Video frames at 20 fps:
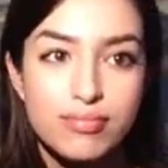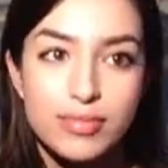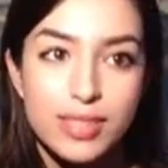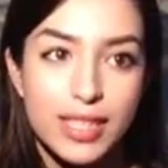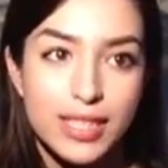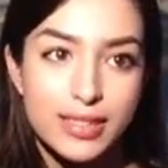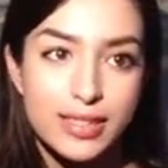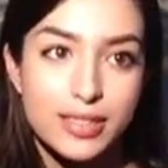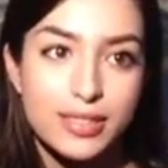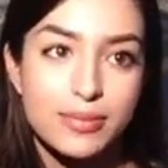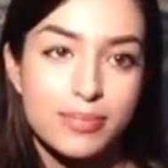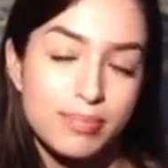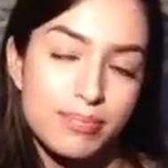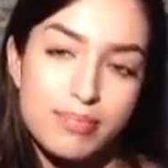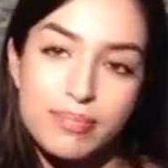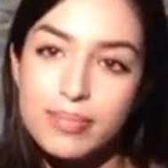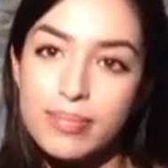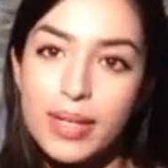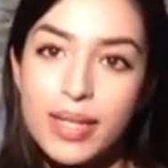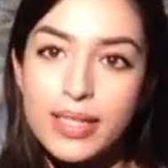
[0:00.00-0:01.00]
That's
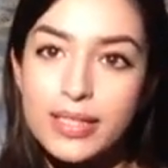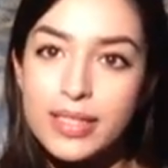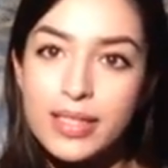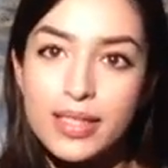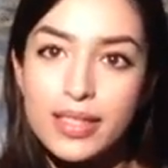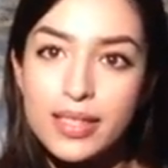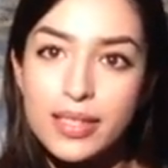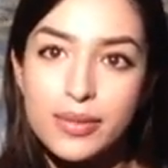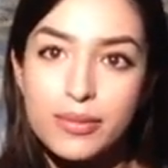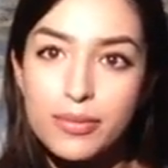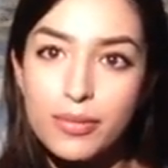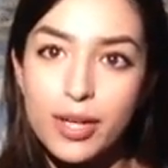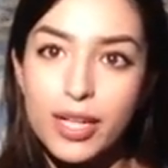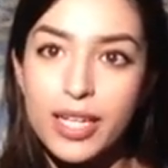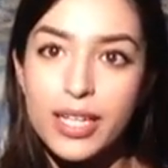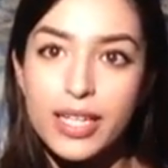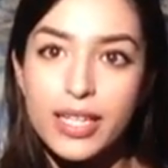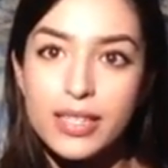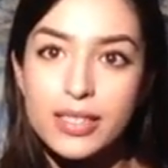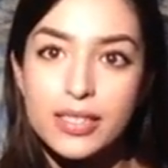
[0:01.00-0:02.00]
basically
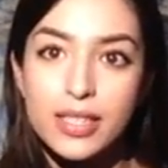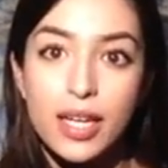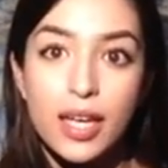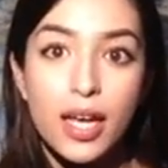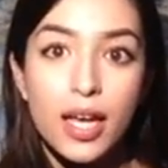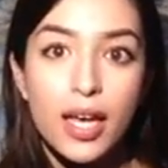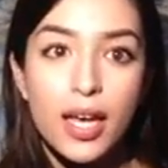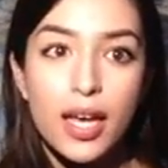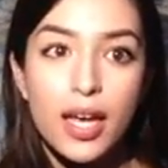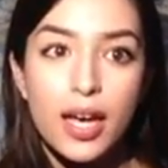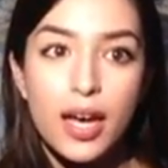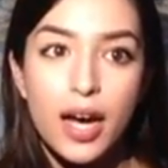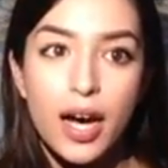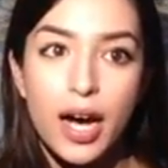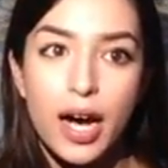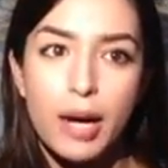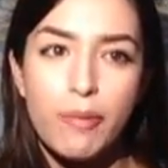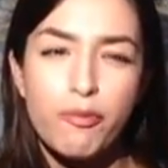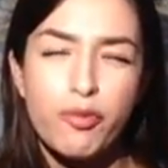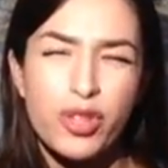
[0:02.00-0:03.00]
what it is.
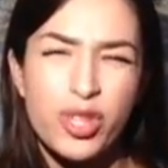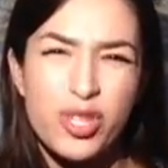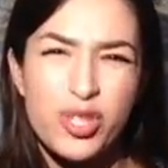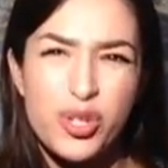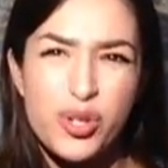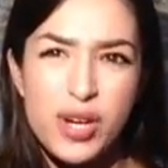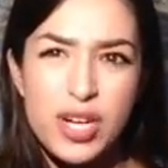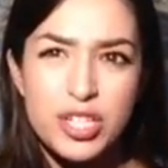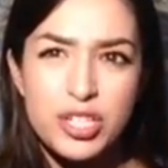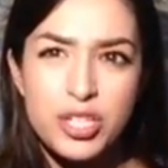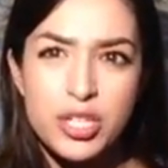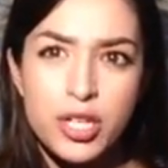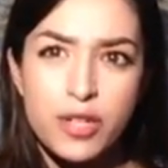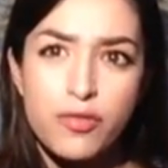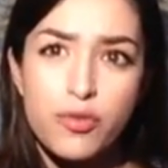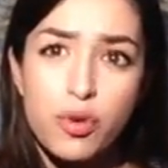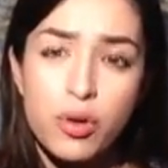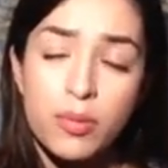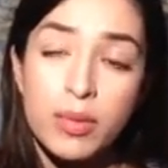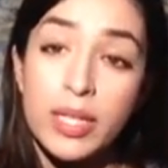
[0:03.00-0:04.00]
For the duration
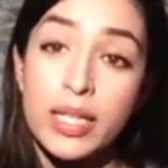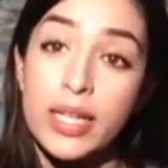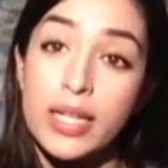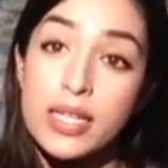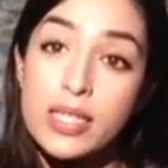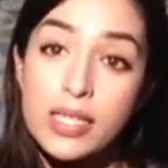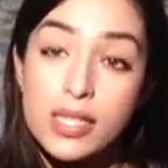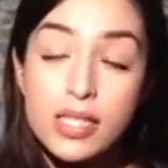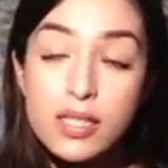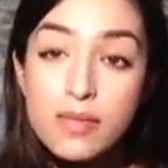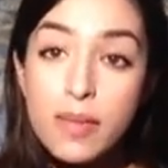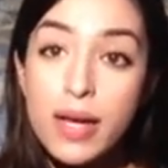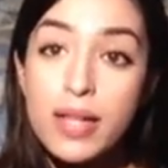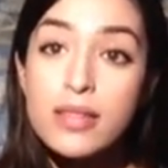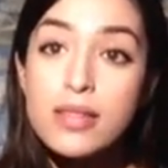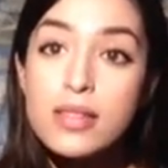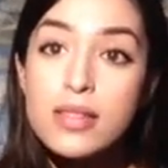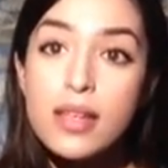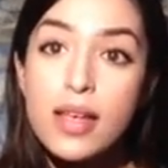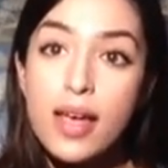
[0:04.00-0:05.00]
of normally like 6
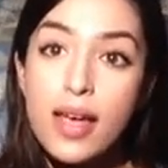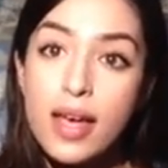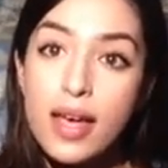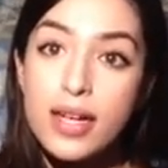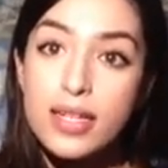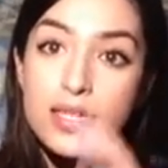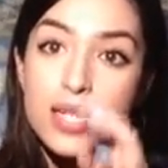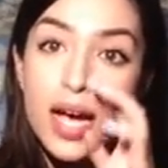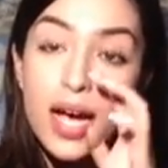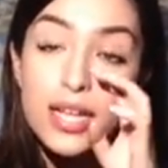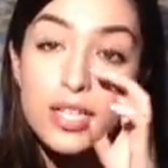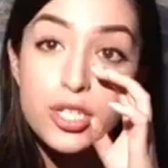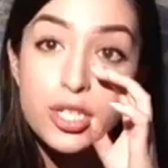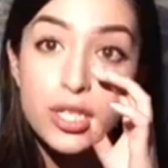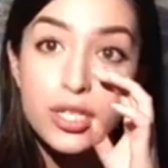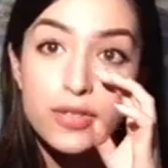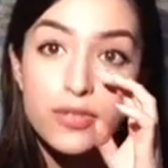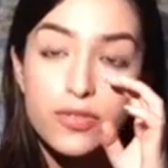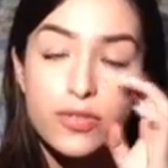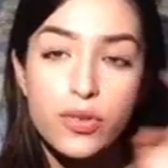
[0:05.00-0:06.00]
months, and I
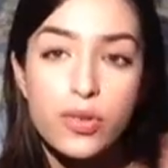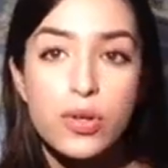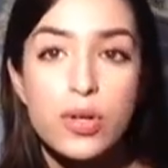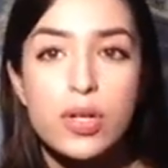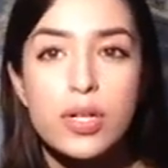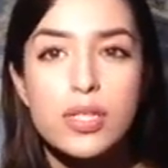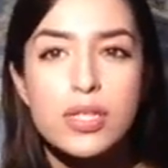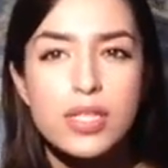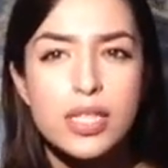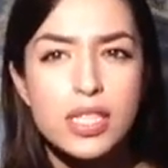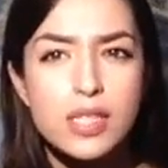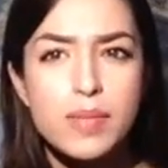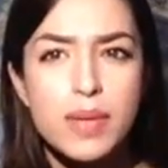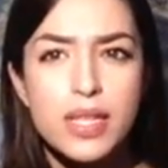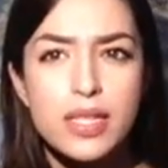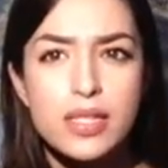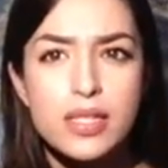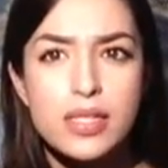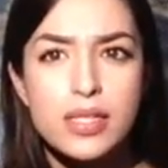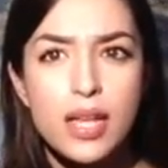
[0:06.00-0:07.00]
took it for 6
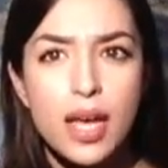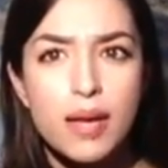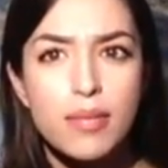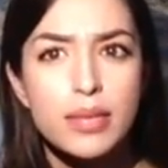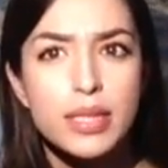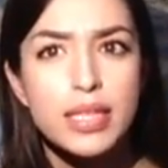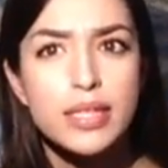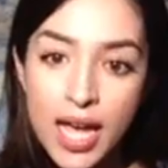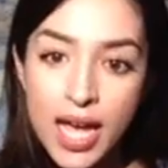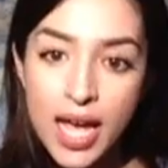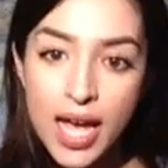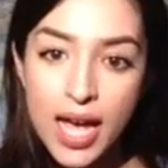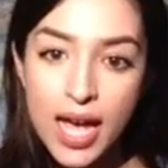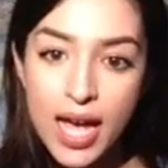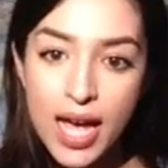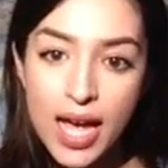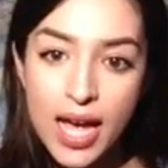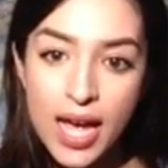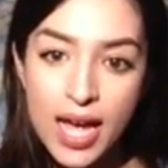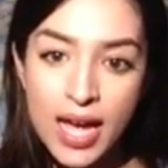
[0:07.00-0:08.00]
months, I believe,
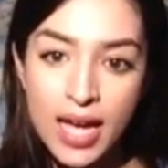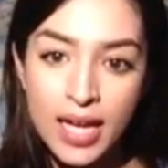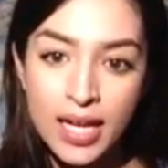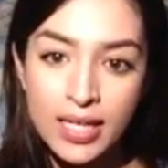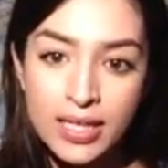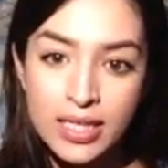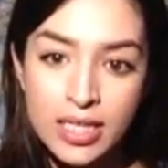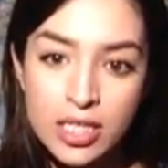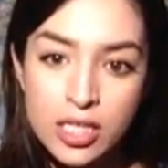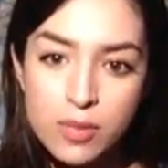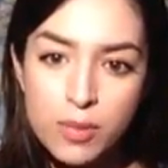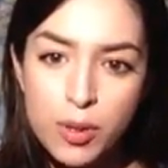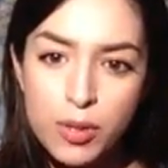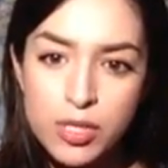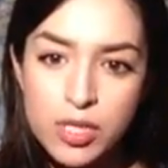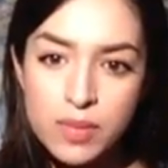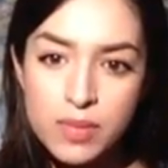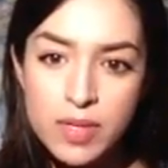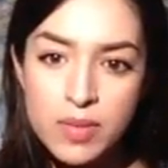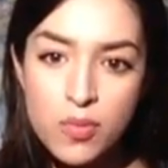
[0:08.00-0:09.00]
and it's
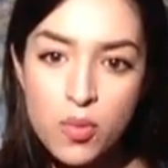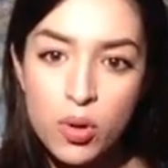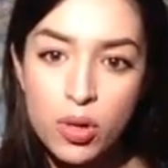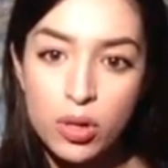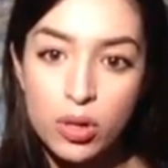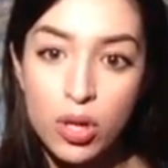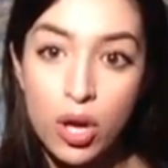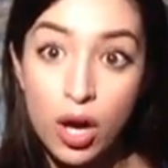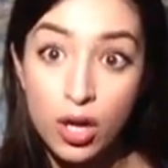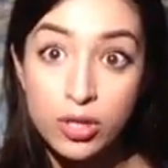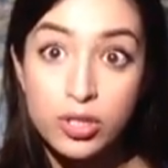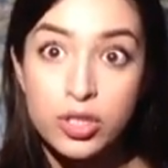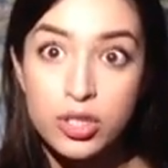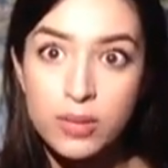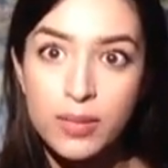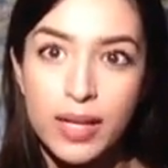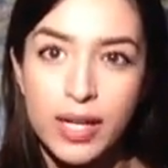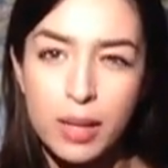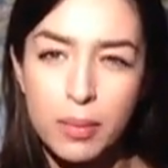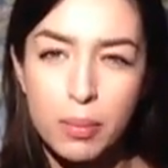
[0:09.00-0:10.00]
supposed to be more
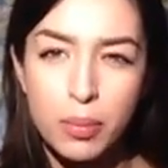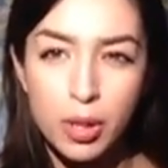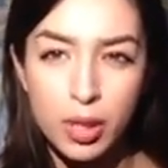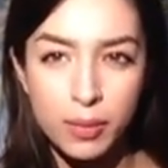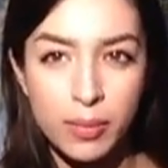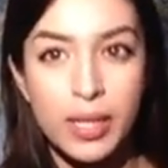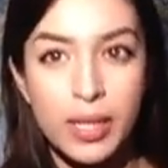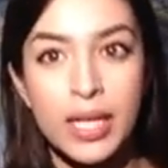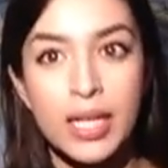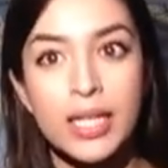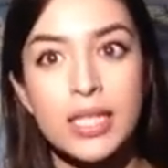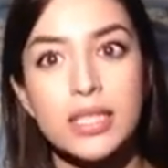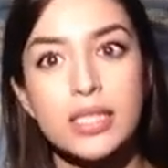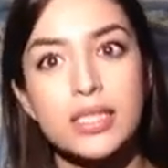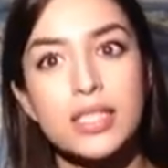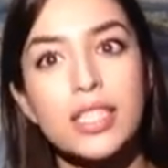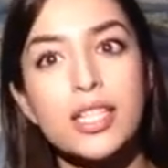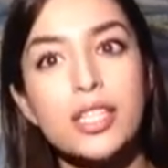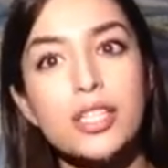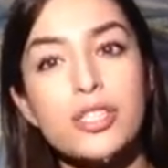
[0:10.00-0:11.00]
long-term, like a permanent
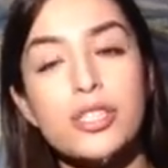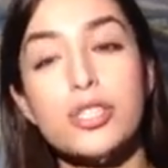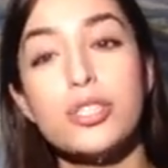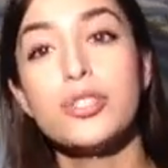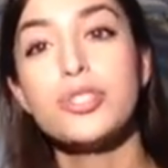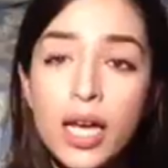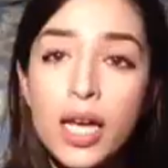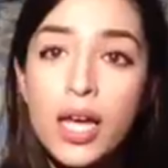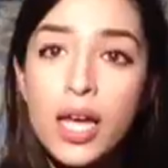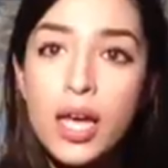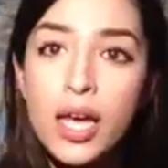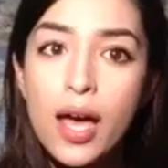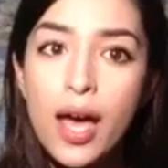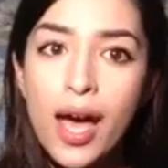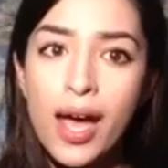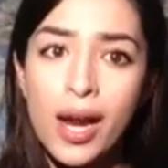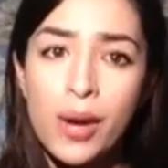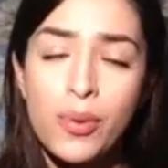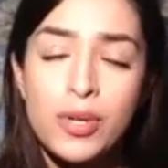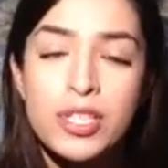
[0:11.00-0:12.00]
solution.
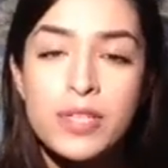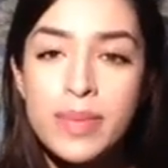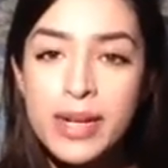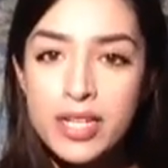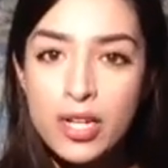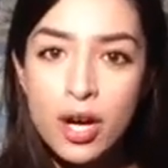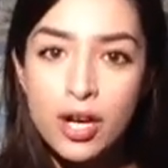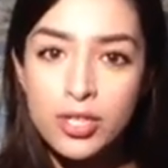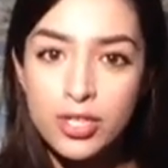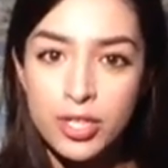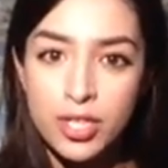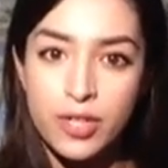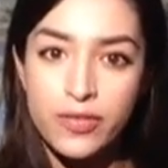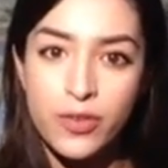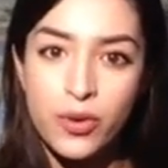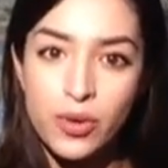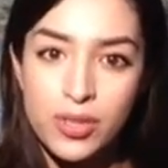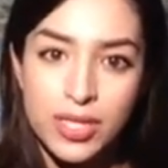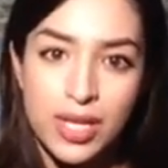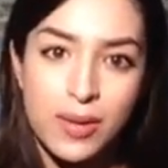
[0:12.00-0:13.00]
And I went to my doctor, and
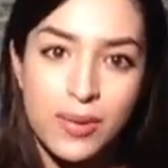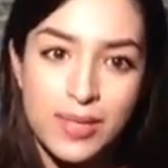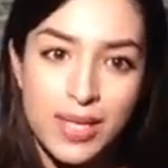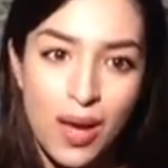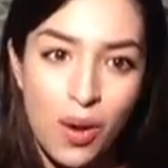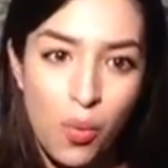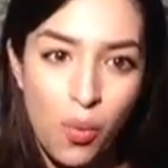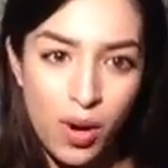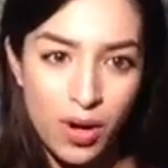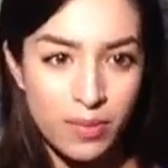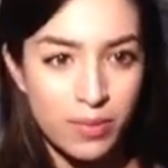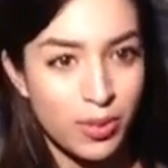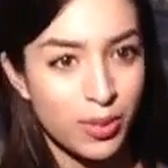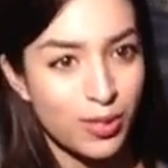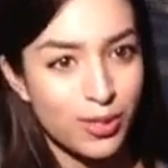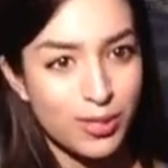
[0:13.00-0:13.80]
of course I was that one